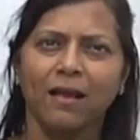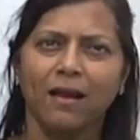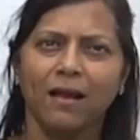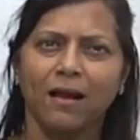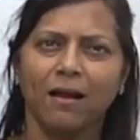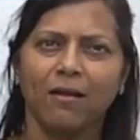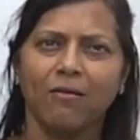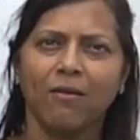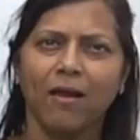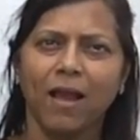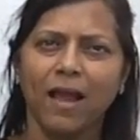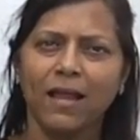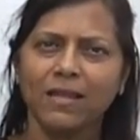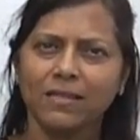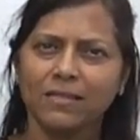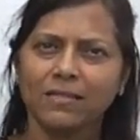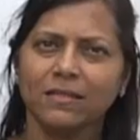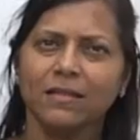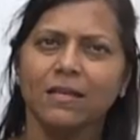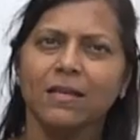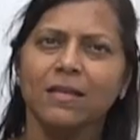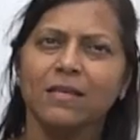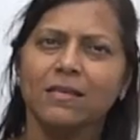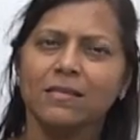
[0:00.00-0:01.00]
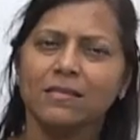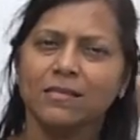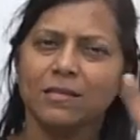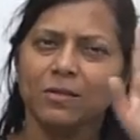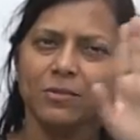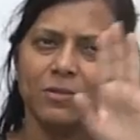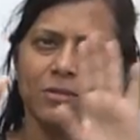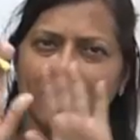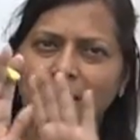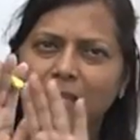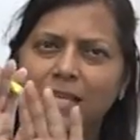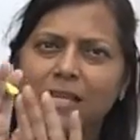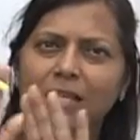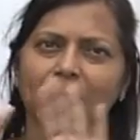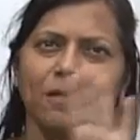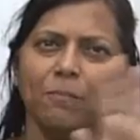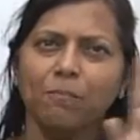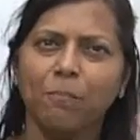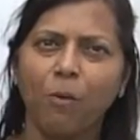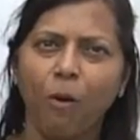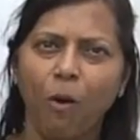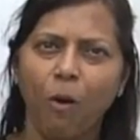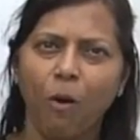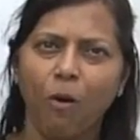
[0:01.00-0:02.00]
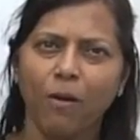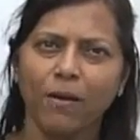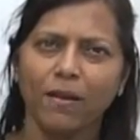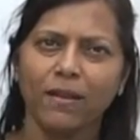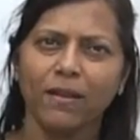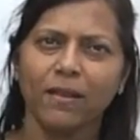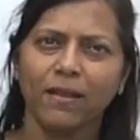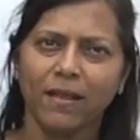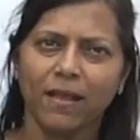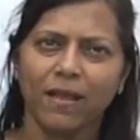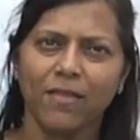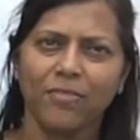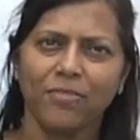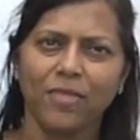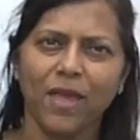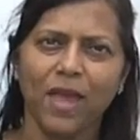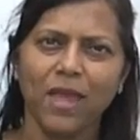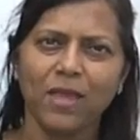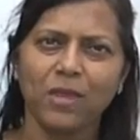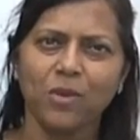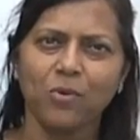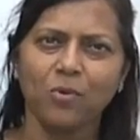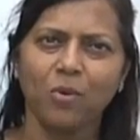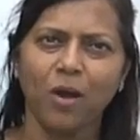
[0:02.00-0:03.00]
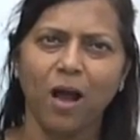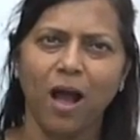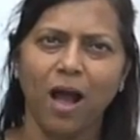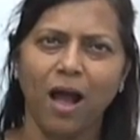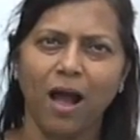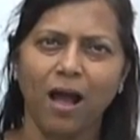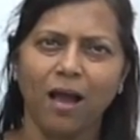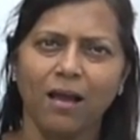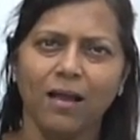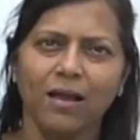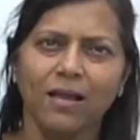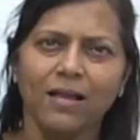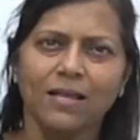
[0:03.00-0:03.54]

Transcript: Alright? So it's a legal bond, and there you are.